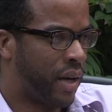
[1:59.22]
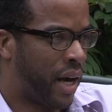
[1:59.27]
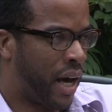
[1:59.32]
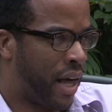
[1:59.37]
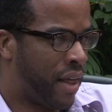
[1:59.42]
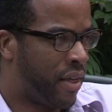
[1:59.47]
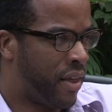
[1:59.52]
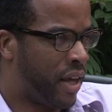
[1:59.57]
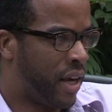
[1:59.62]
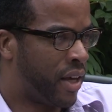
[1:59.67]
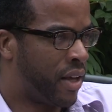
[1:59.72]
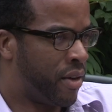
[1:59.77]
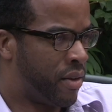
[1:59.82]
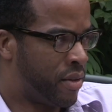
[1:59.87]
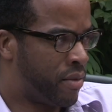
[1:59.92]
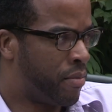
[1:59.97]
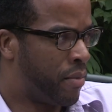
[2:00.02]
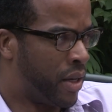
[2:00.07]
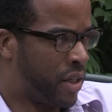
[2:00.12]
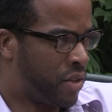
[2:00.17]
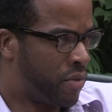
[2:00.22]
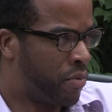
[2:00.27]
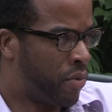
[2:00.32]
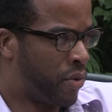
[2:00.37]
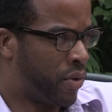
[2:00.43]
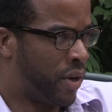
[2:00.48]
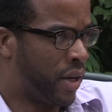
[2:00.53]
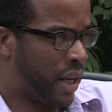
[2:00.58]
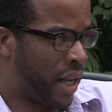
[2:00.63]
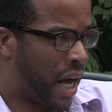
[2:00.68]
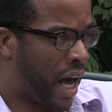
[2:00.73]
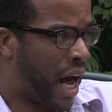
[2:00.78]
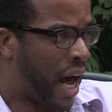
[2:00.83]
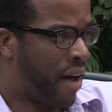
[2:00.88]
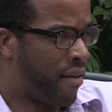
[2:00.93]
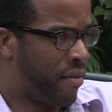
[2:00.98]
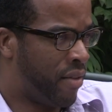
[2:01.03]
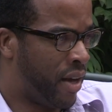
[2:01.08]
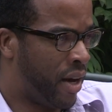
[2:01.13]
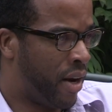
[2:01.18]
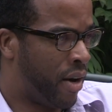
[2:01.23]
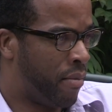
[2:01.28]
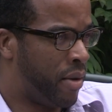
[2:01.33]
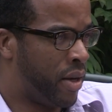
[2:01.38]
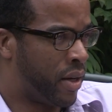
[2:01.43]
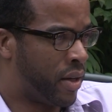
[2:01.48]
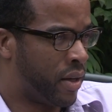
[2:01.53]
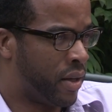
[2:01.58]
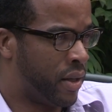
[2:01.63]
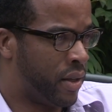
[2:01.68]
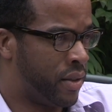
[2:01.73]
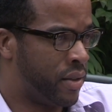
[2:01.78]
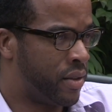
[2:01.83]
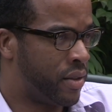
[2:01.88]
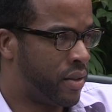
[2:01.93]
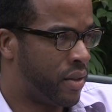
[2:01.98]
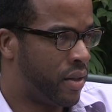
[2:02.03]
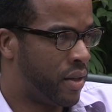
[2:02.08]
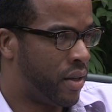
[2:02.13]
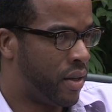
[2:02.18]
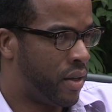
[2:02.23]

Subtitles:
I think it's much more alive there, because